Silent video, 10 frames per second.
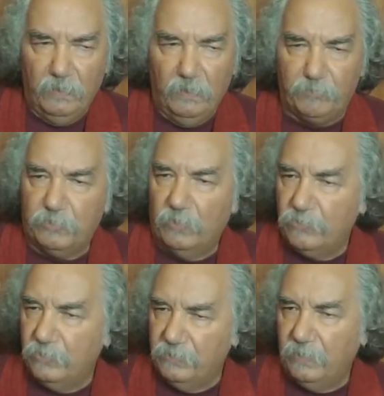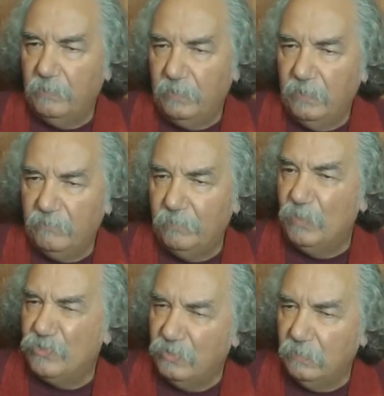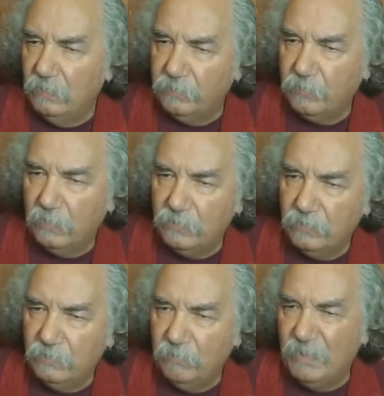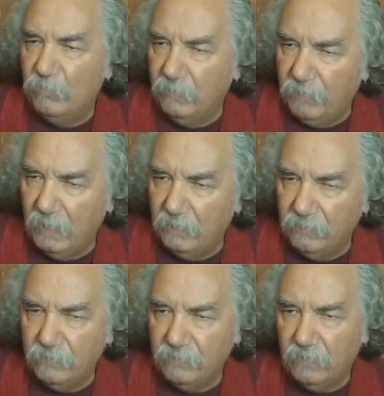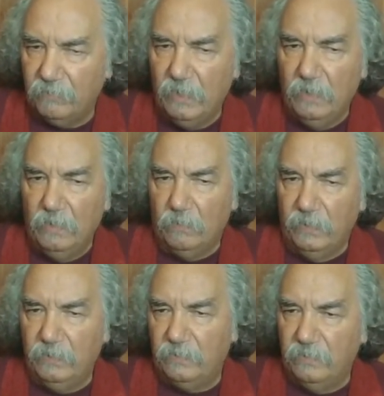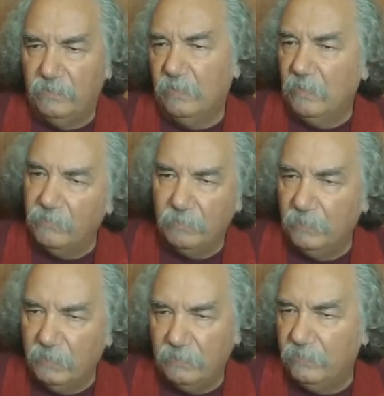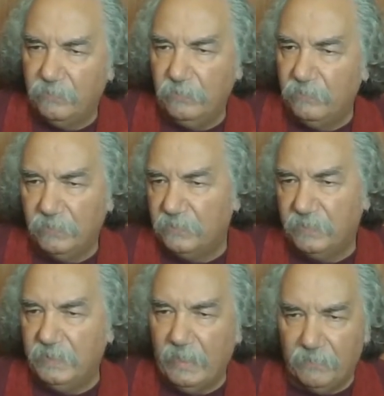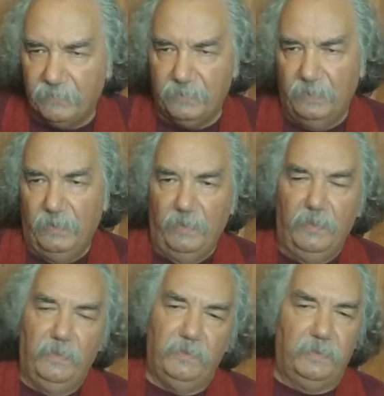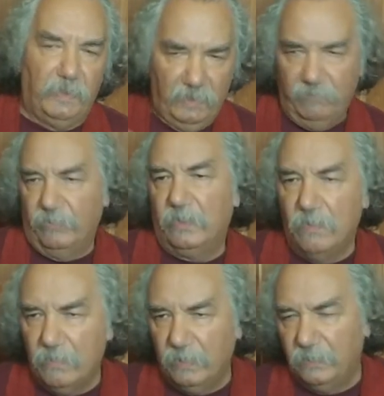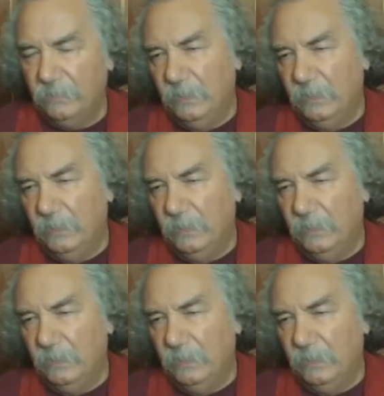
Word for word: obstructions that we have, emotional obstructions, memory patterns and stuff. We need to dissolve them, but they just use us to death. And they keep recurring.